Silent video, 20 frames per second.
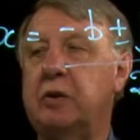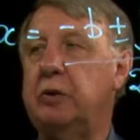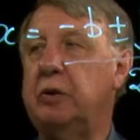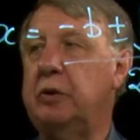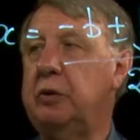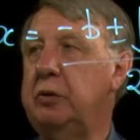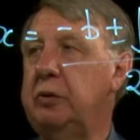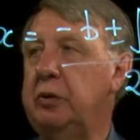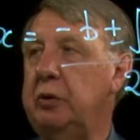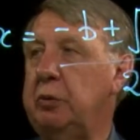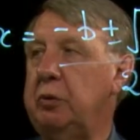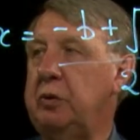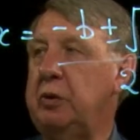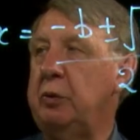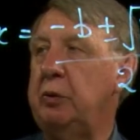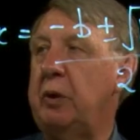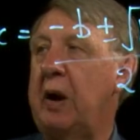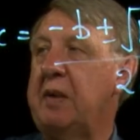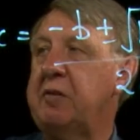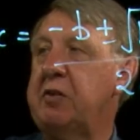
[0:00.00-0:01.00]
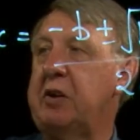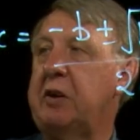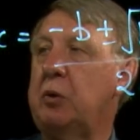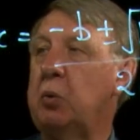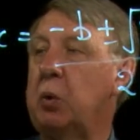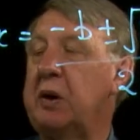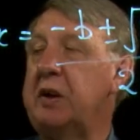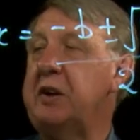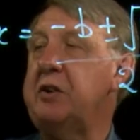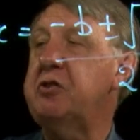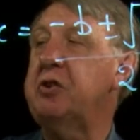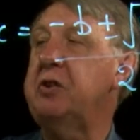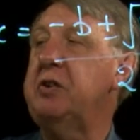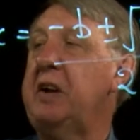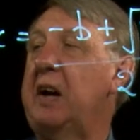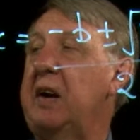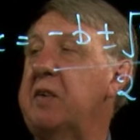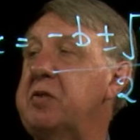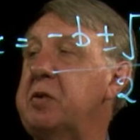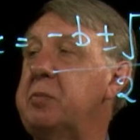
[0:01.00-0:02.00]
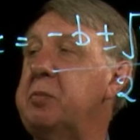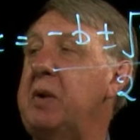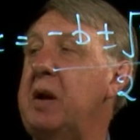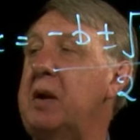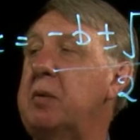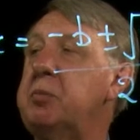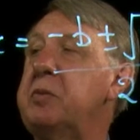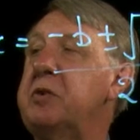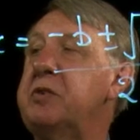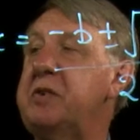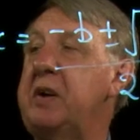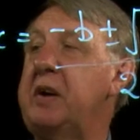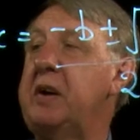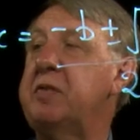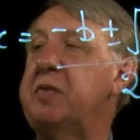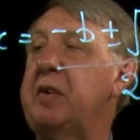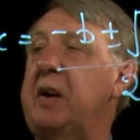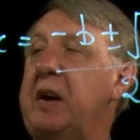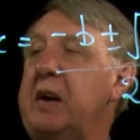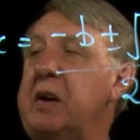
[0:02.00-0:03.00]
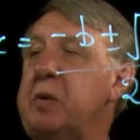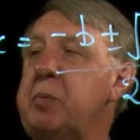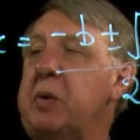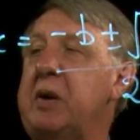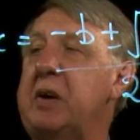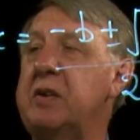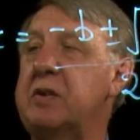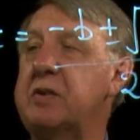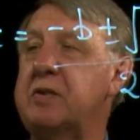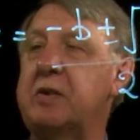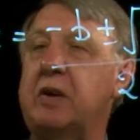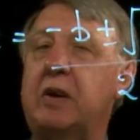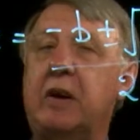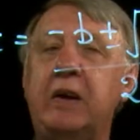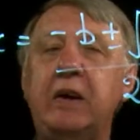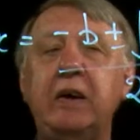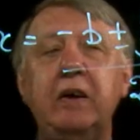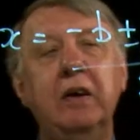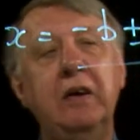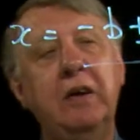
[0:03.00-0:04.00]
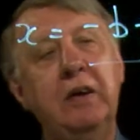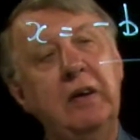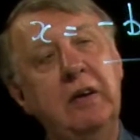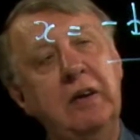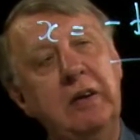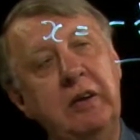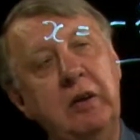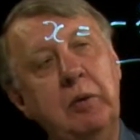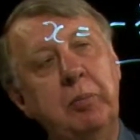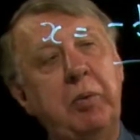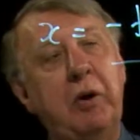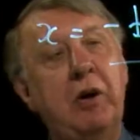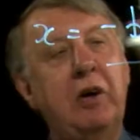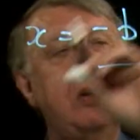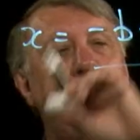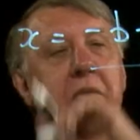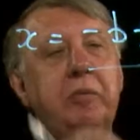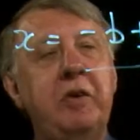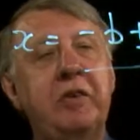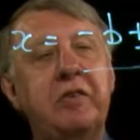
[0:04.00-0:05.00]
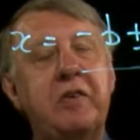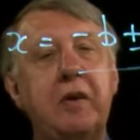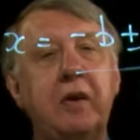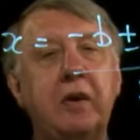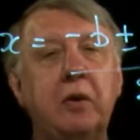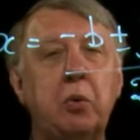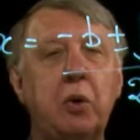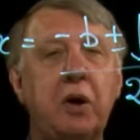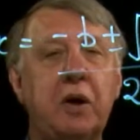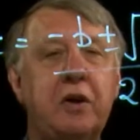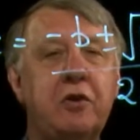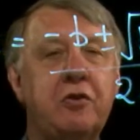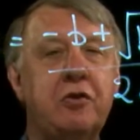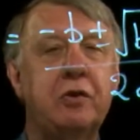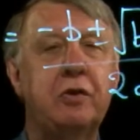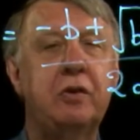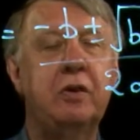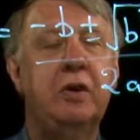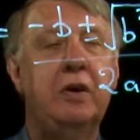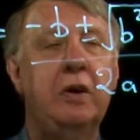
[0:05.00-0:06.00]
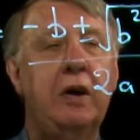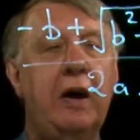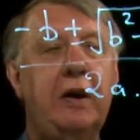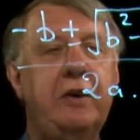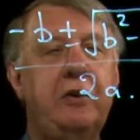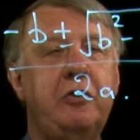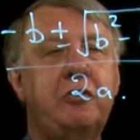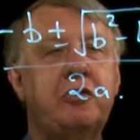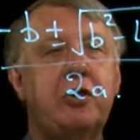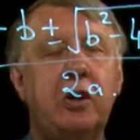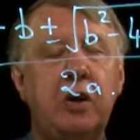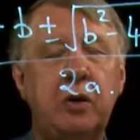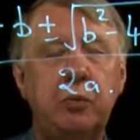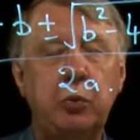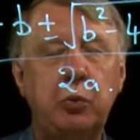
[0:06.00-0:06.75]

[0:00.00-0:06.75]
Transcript: You, you, you have an equation, you have some numbers here for A, B and C, you pile them into the equation and you try and